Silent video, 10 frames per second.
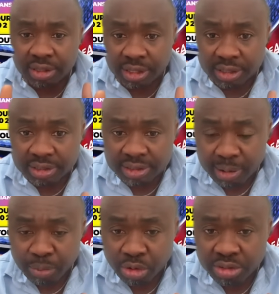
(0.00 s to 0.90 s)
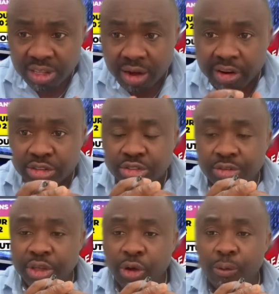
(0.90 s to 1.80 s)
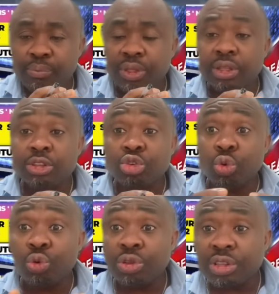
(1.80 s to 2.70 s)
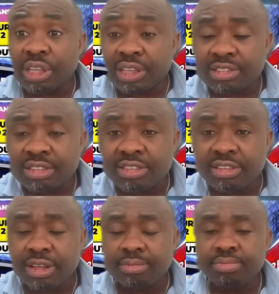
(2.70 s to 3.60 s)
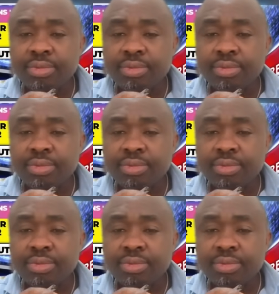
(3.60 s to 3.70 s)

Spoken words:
the directors of the company, Tolu insisted.